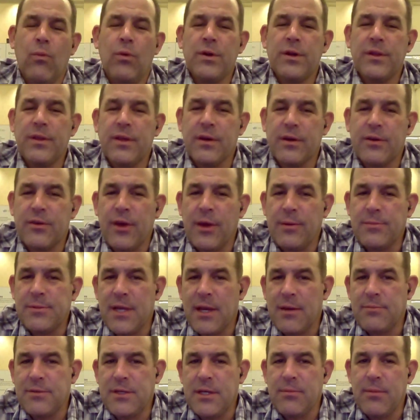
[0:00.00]
one of the claims
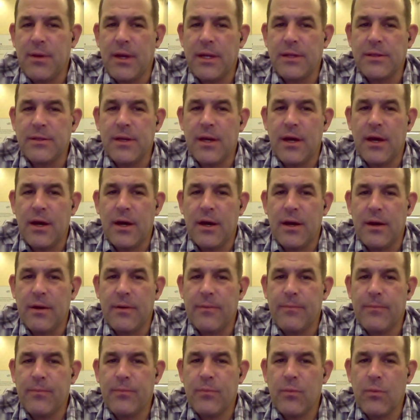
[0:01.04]
AMD made uh,
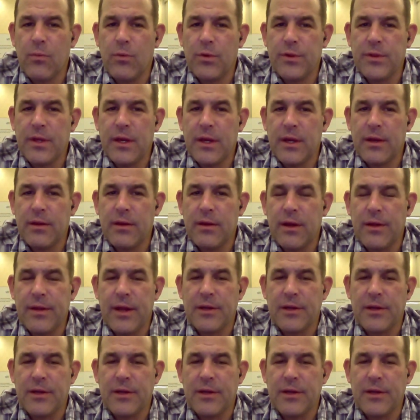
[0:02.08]
when they